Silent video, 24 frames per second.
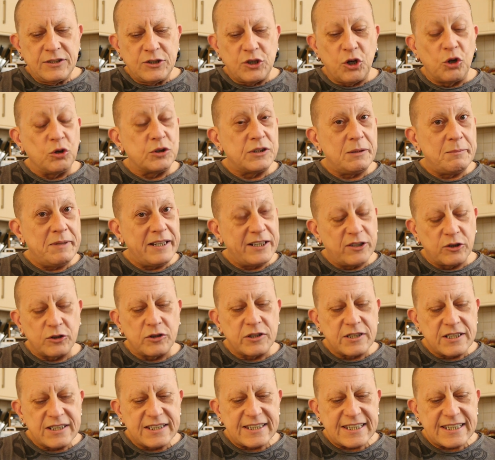Told him he
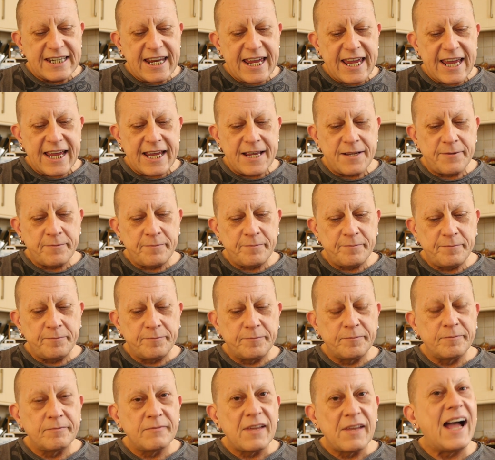couldn't stay.
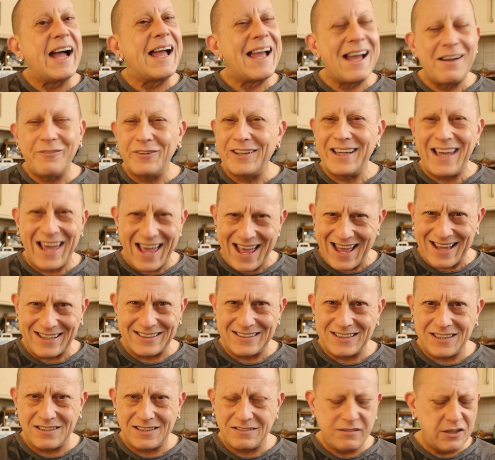I have a
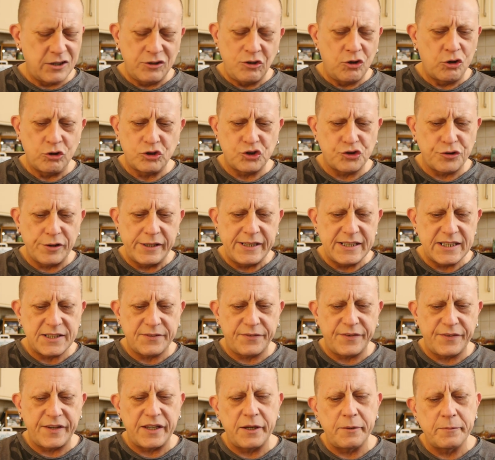cat and no treats
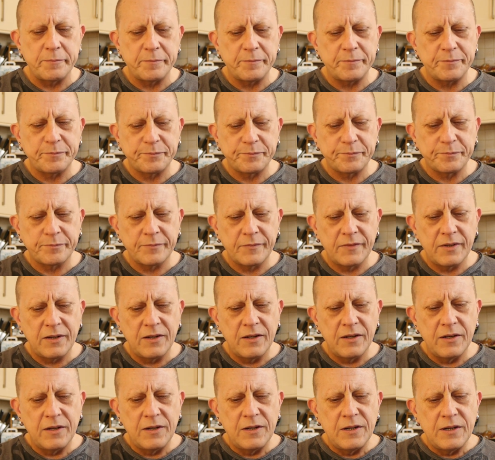for you.
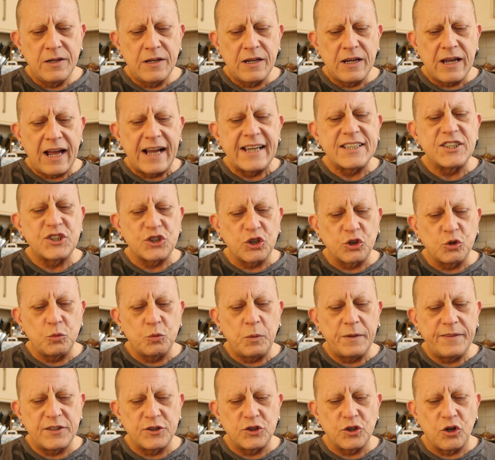I stood
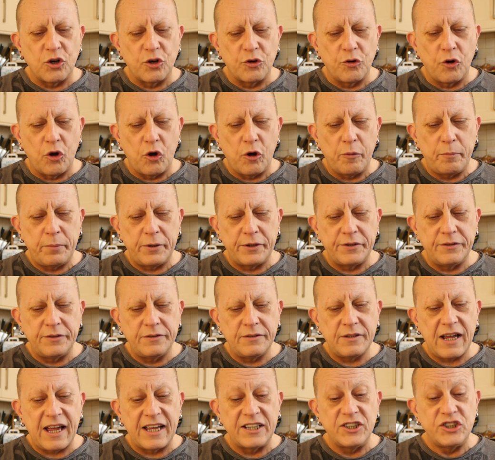with the door open
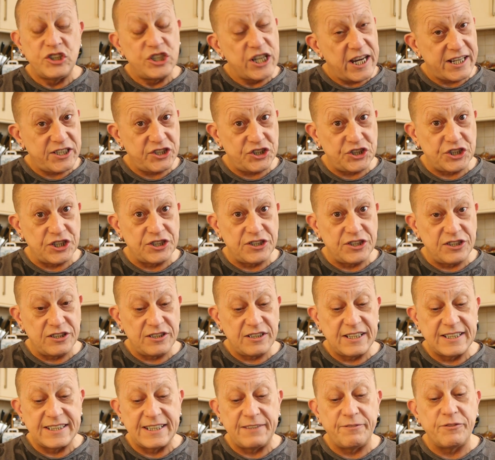and gestured
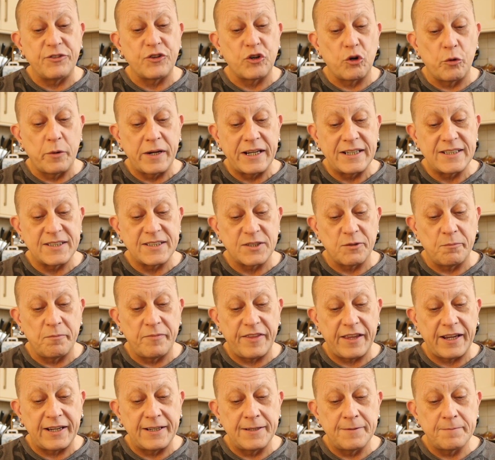as if throwing
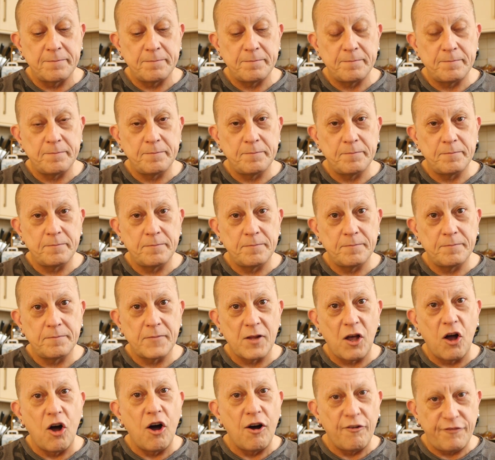something.
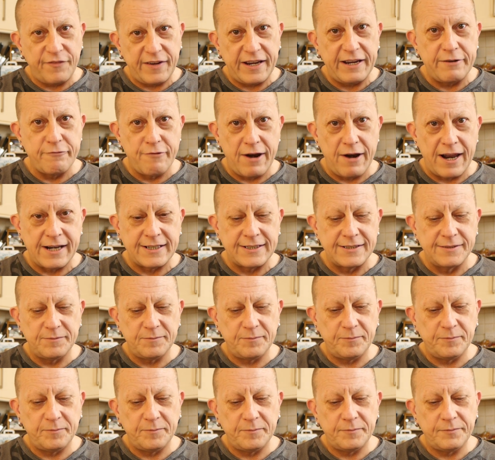Off he ran.
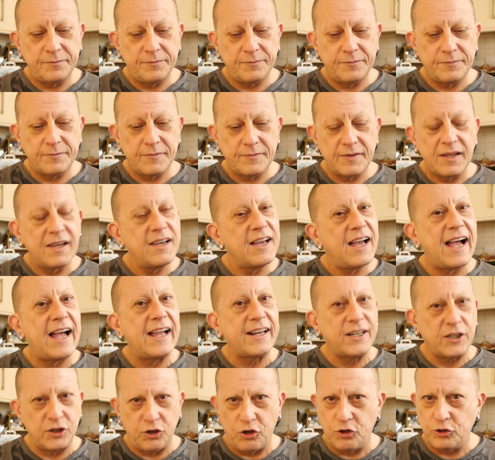
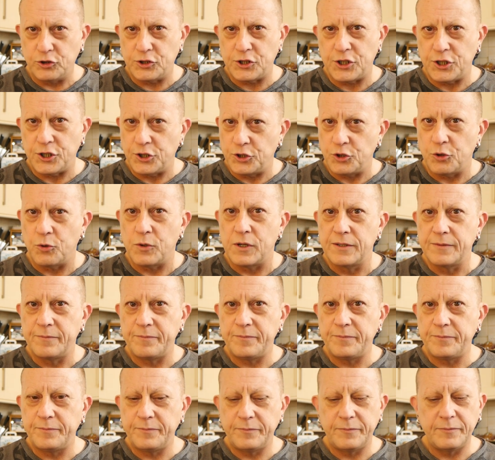I closed the door.
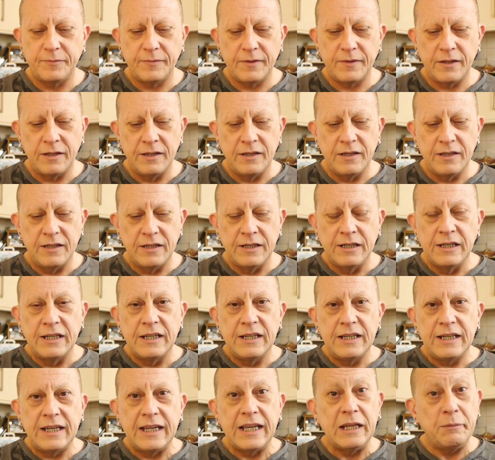
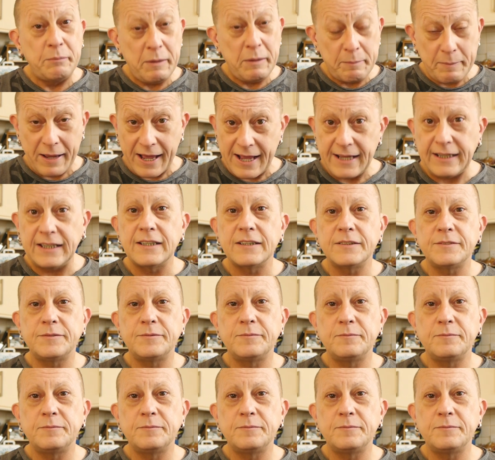He'll be back.